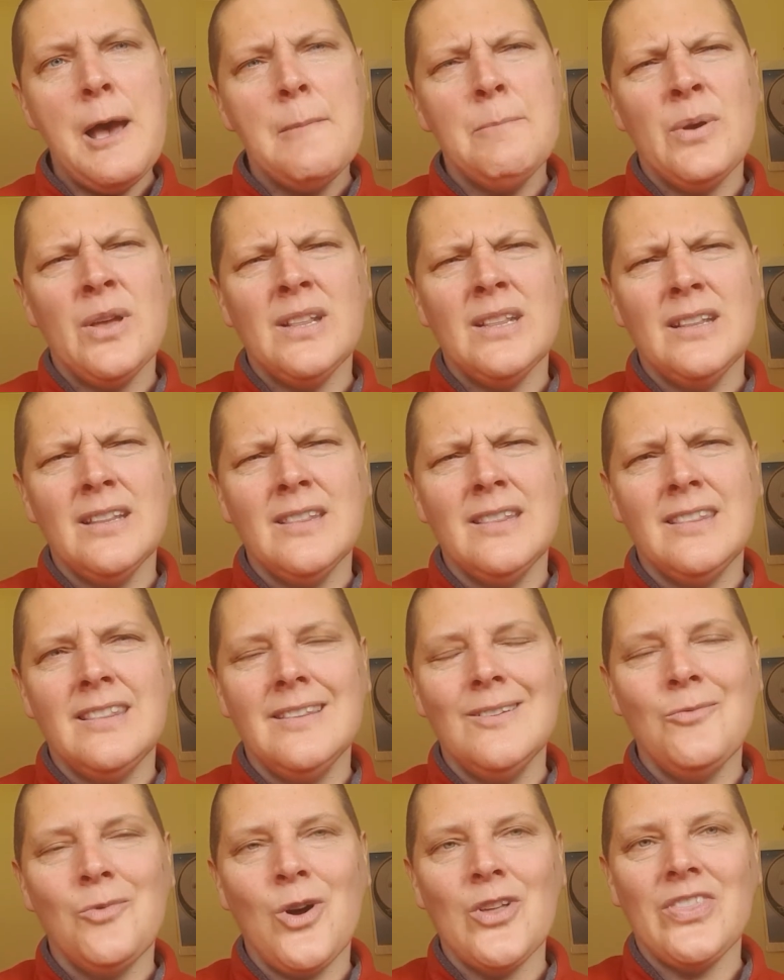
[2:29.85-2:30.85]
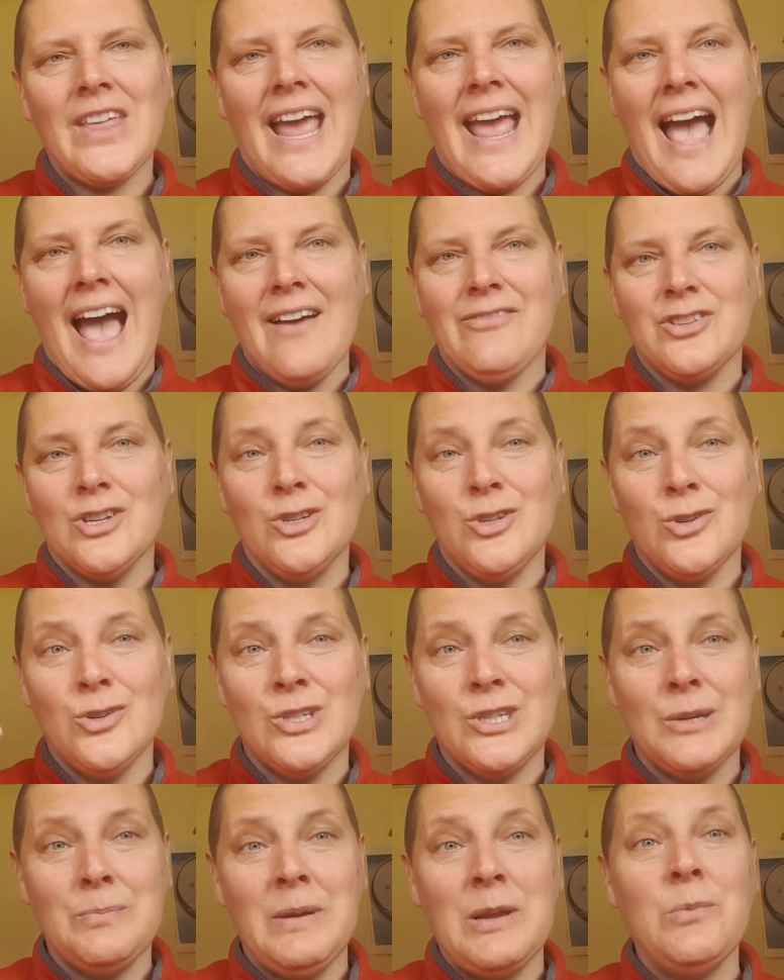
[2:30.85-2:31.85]
but what they have to do
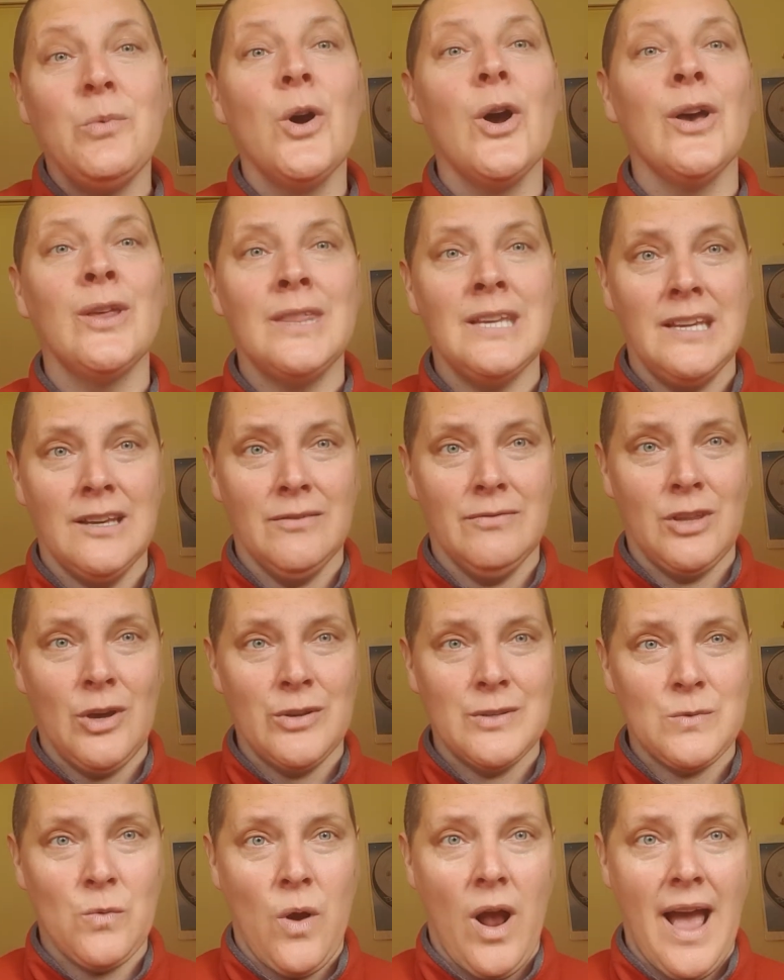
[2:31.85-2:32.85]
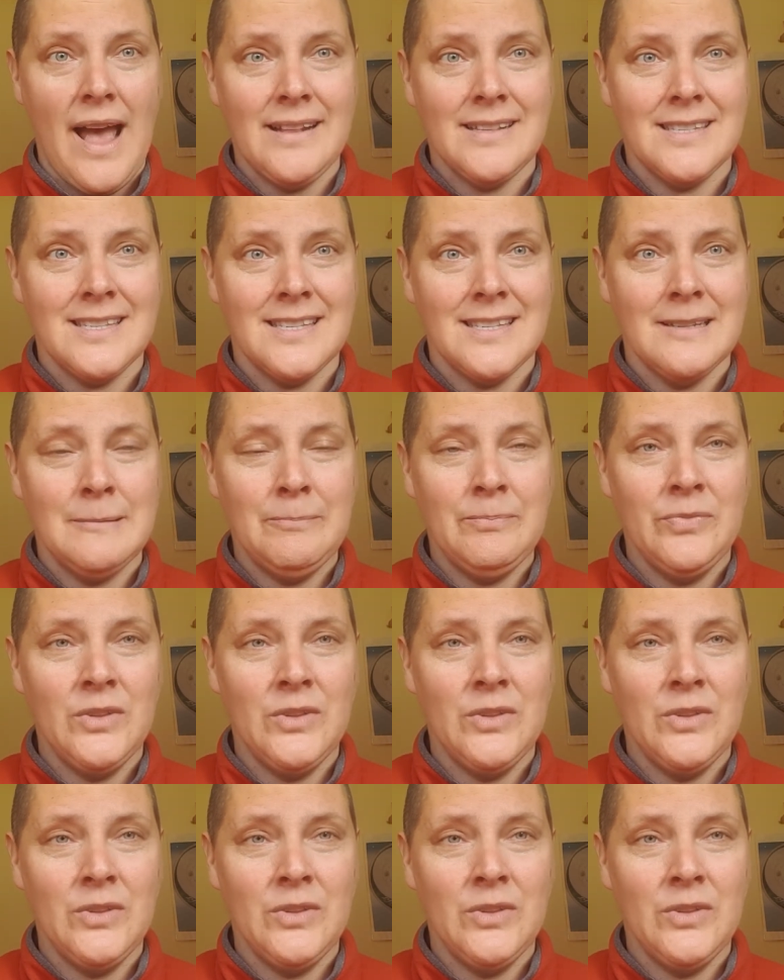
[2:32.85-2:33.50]
to be worthy of those rights.